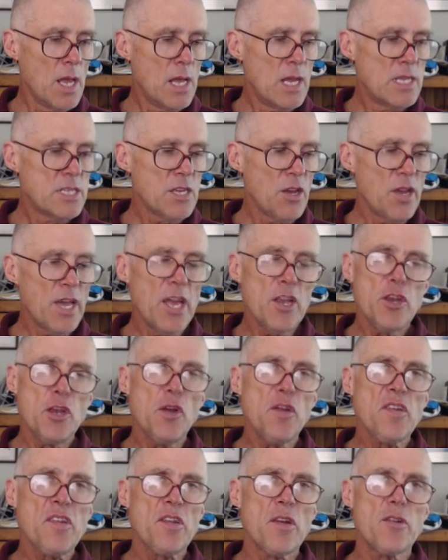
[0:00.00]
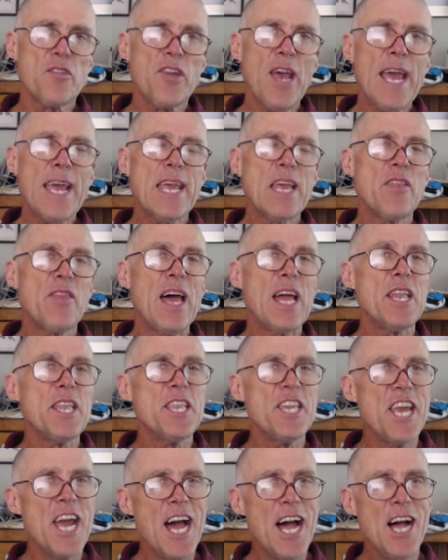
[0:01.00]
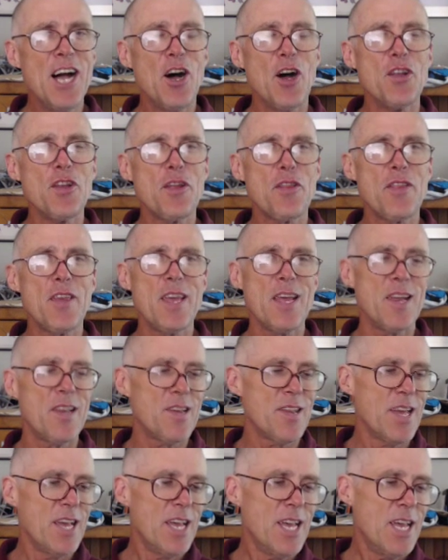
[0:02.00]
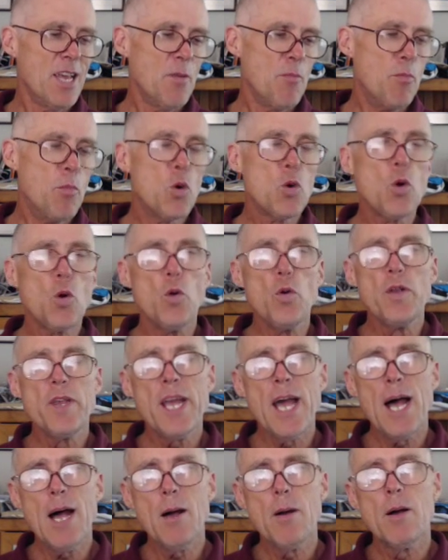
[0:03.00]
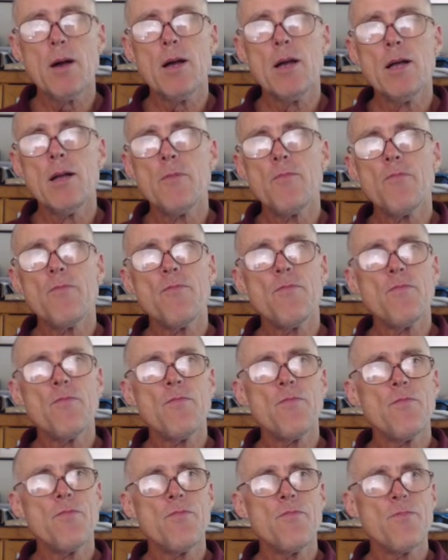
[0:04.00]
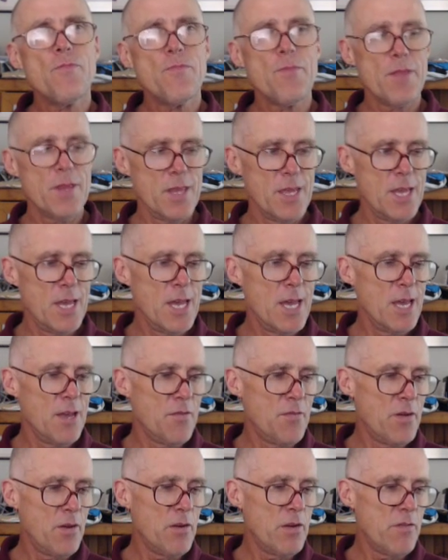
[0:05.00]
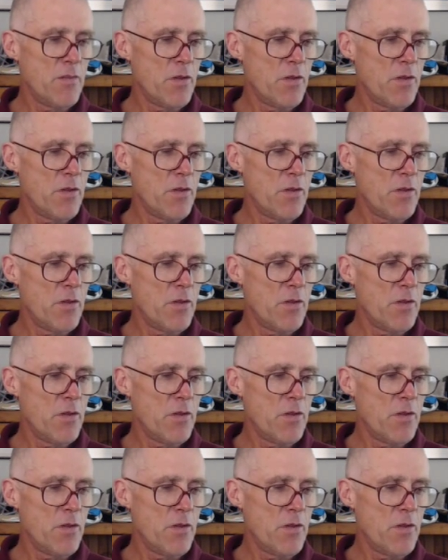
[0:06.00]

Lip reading: So get used to tacking that nya onto things. Bukunya, yeah, very,